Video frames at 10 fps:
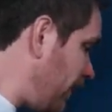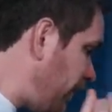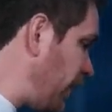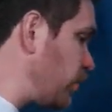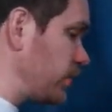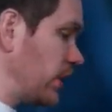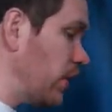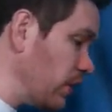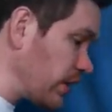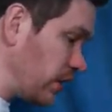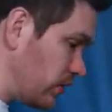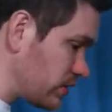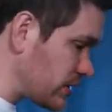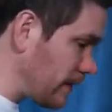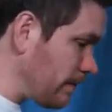filled with the Holy
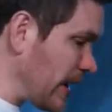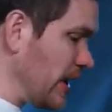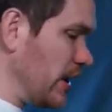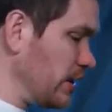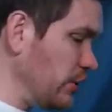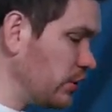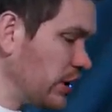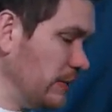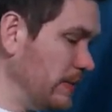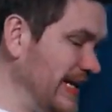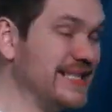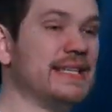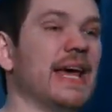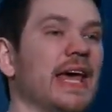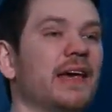Ghost, you can be
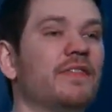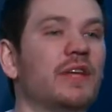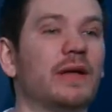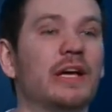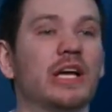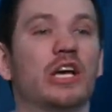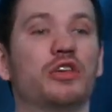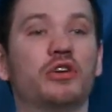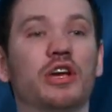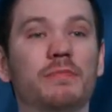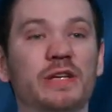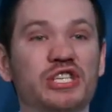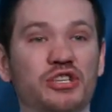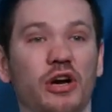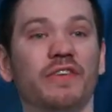saved, you can be
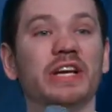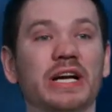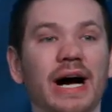serving